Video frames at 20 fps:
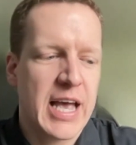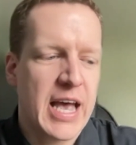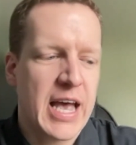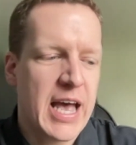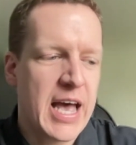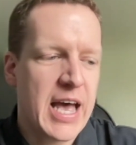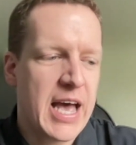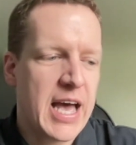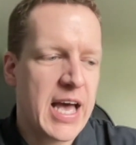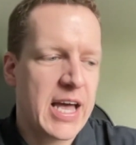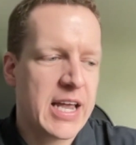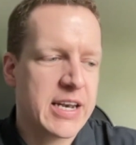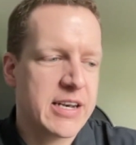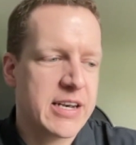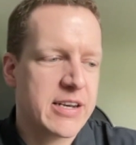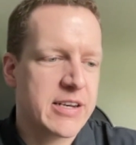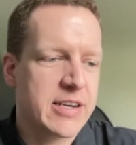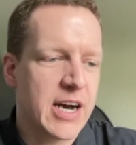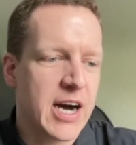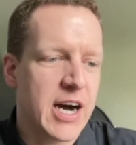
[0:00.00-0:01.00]

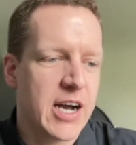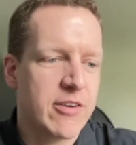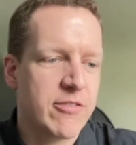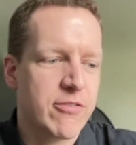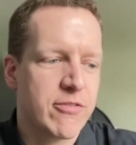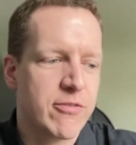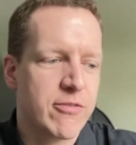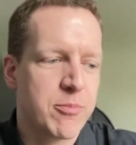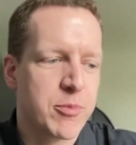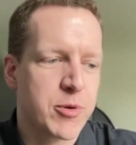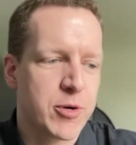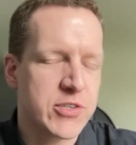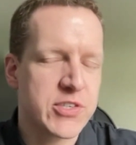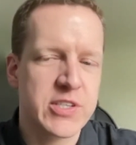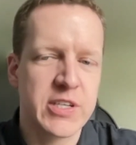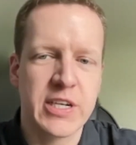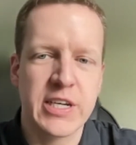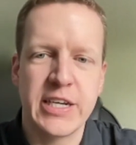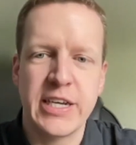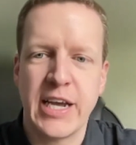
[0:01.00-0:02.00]
And I've
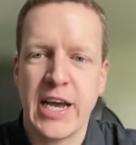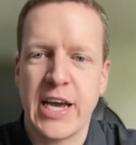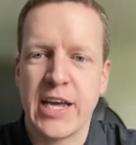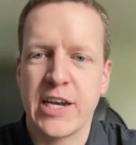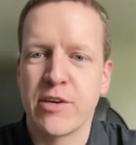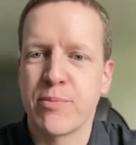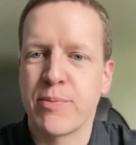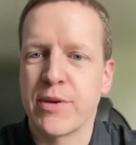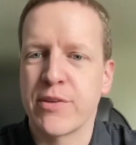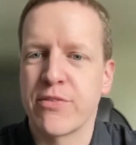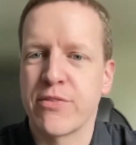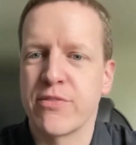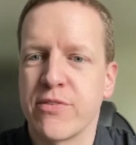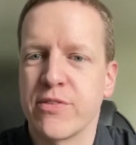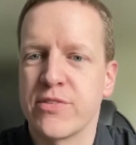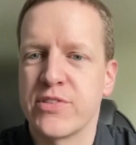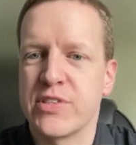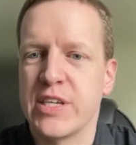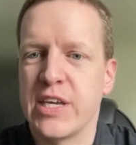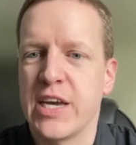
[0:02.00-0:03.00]
personally, and with
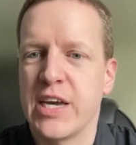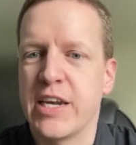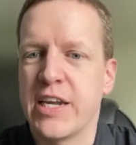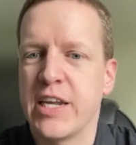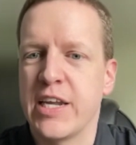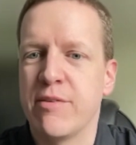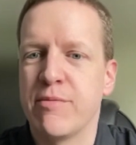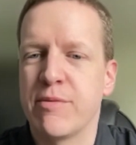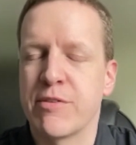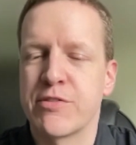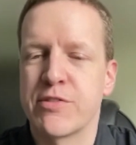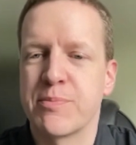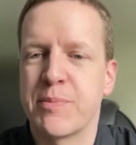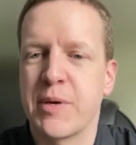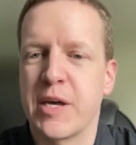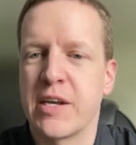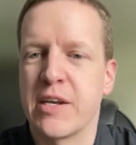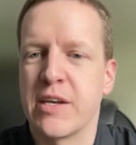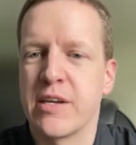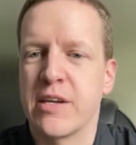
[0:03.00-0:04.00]
CIG, we've
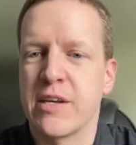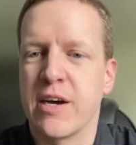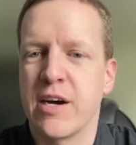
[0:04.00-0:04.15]
spent